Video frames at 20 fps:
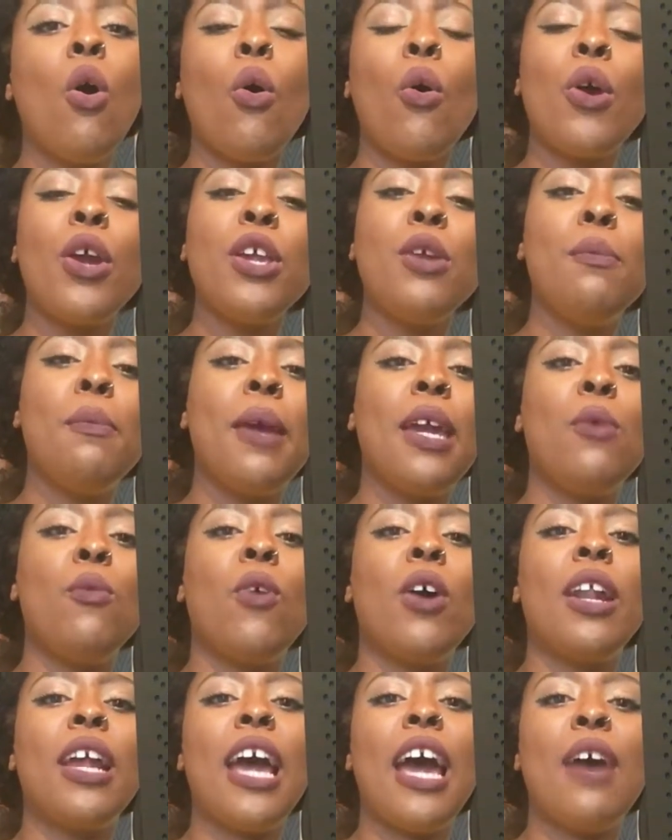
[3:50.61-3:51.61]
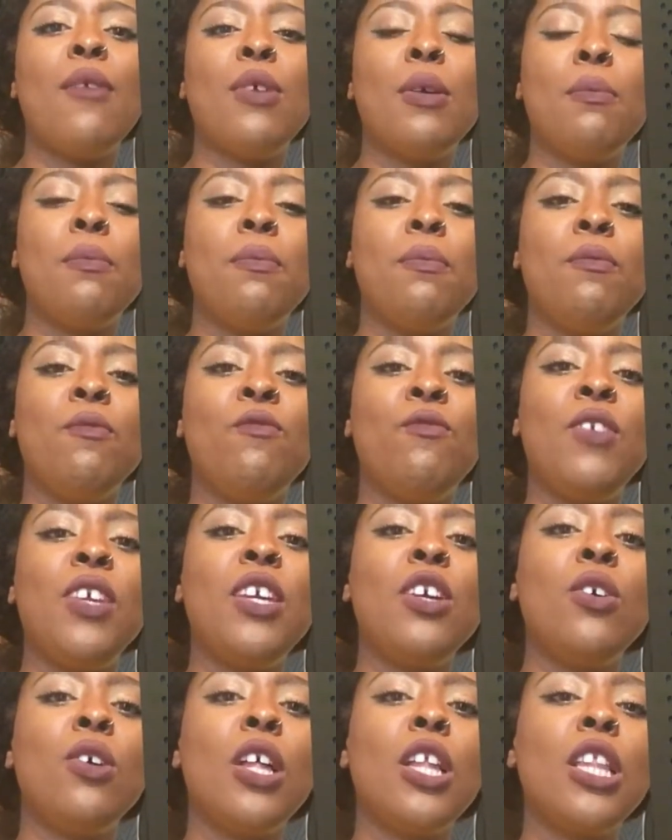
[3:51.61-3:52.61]
or you may want to have it
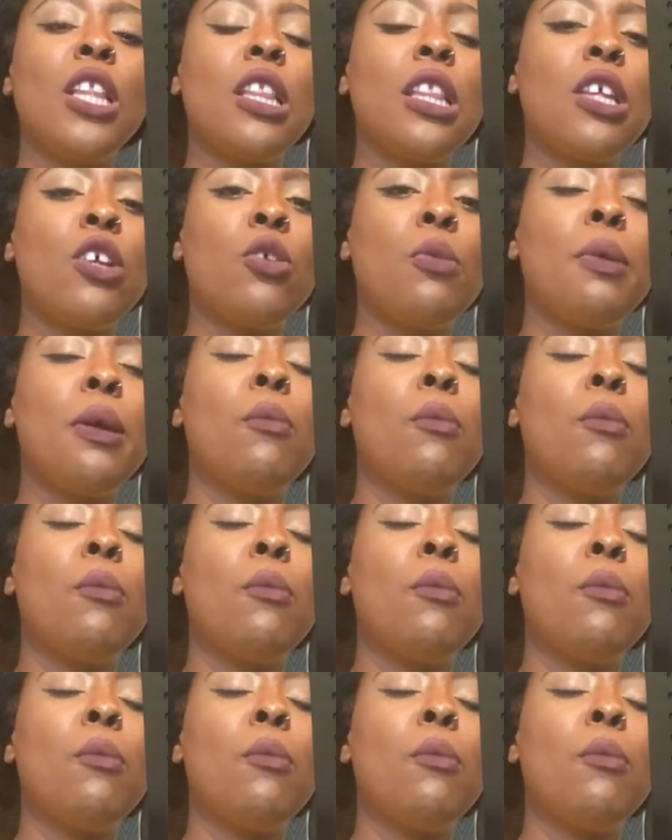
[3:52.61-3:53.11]
feel a little